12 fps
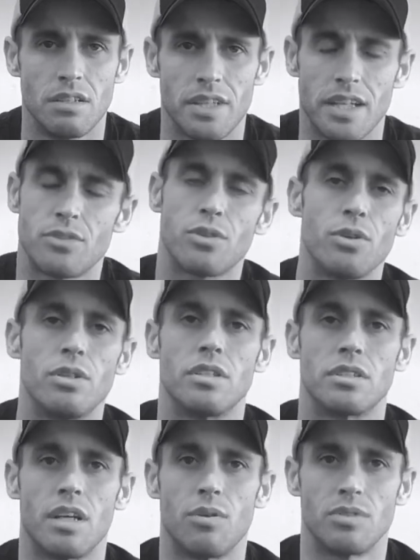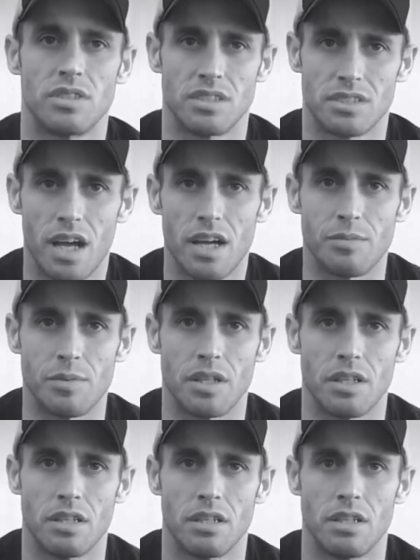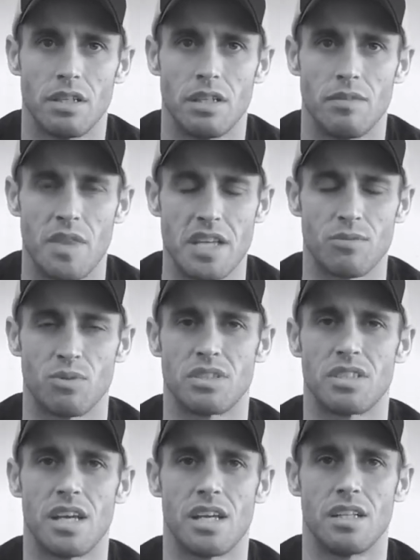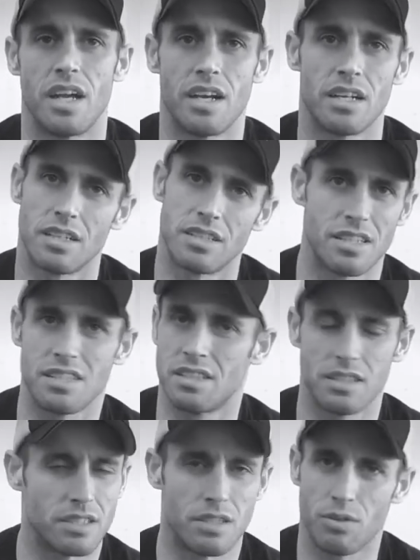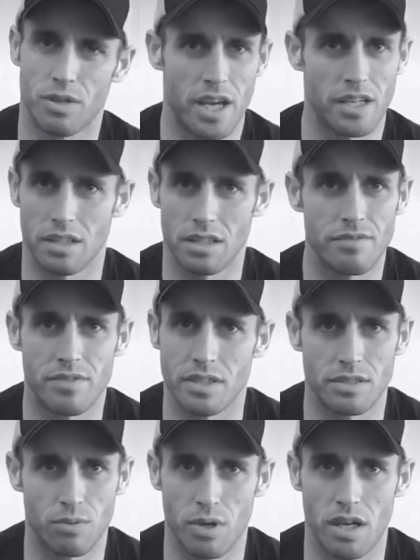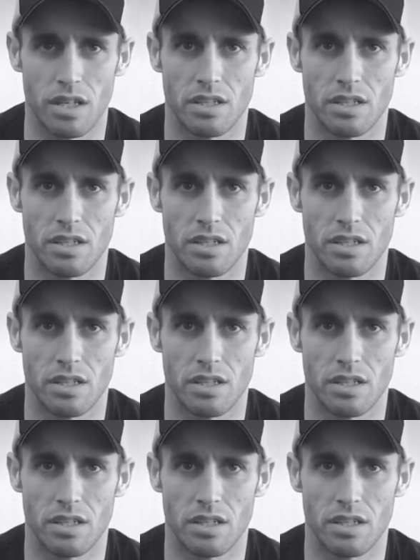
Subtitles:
That trueness that was inside me. That was saying, Eric, this isn't okay to live this way.